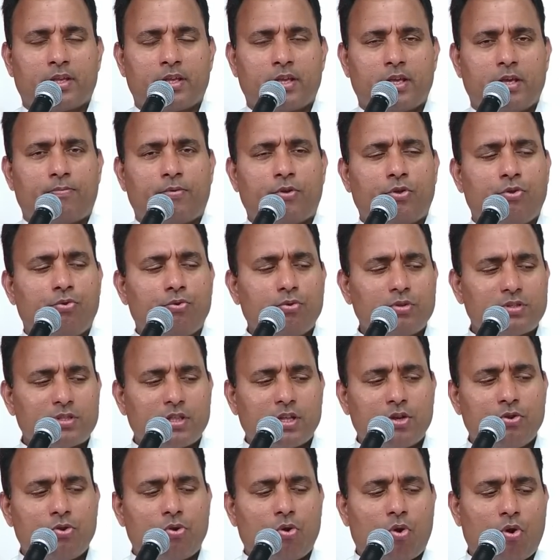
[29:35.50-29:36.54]
If you use the
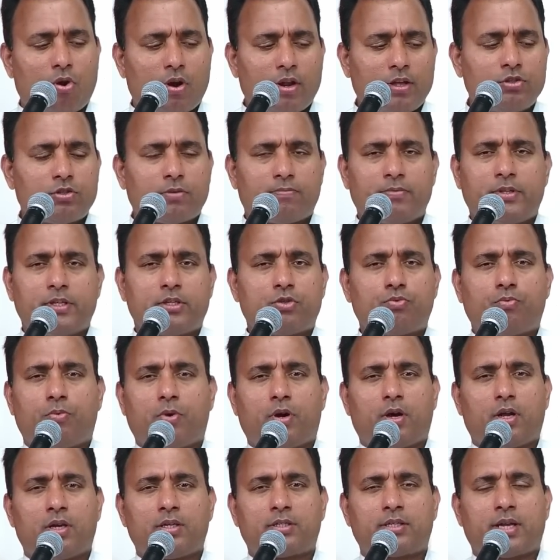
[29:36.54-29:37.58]
knowledge of this
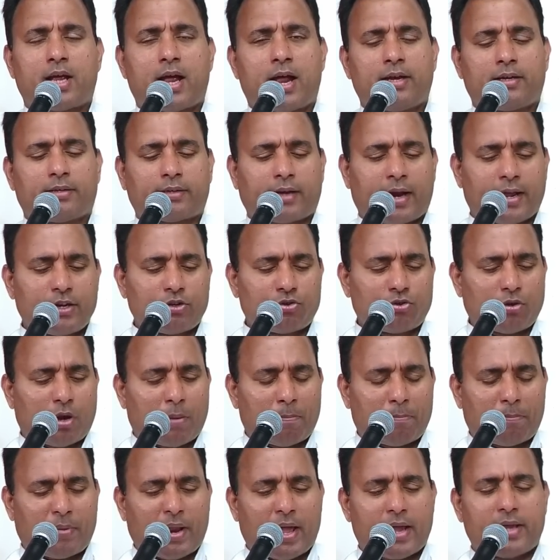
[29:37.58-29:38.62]
world and try to
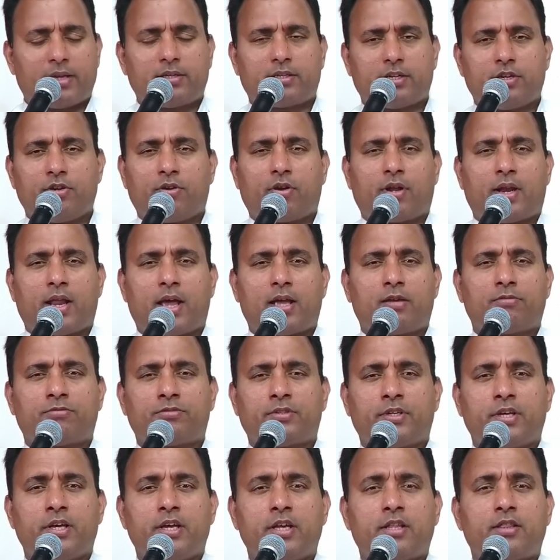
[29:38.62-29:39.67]
apply it in your life,
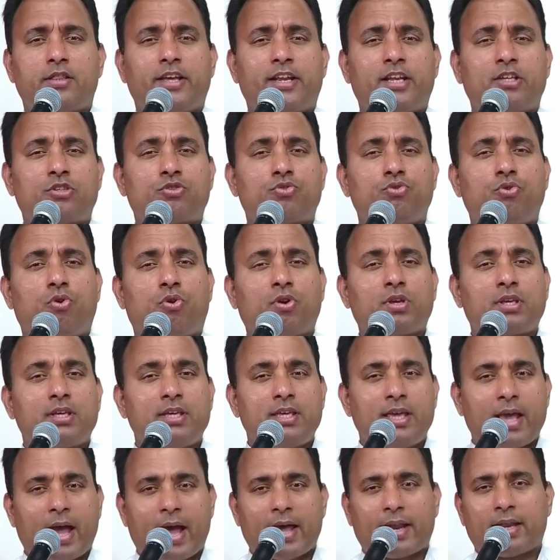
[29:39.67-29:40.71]
there is no
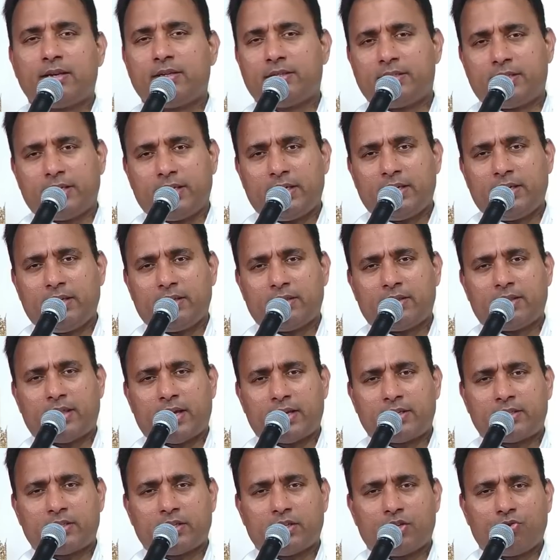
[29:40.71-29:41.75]
guarantee
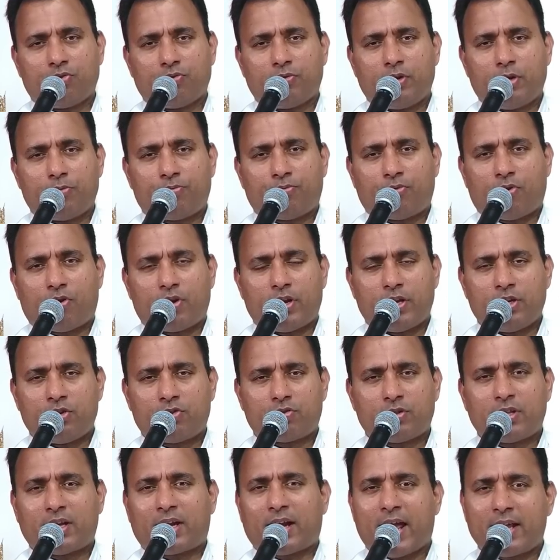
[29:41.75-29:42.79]
that you will fall
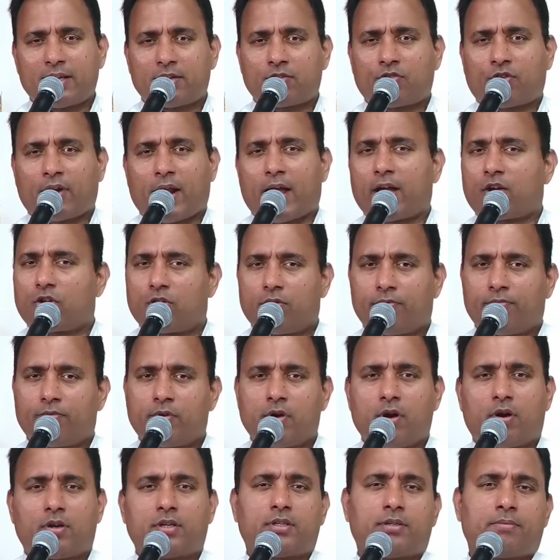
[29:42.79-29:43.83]
into the right track of
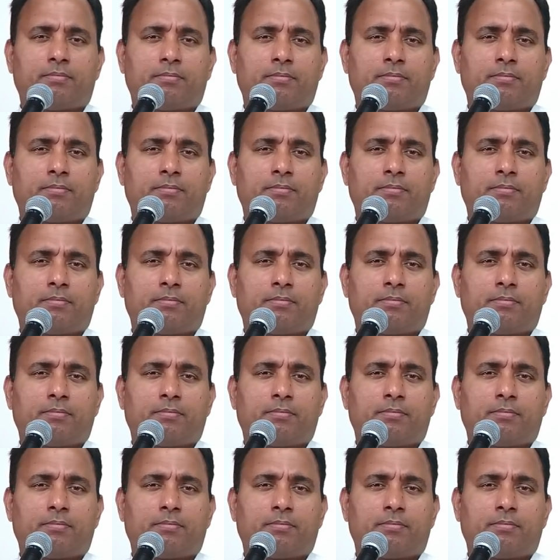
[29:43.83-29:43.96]
God.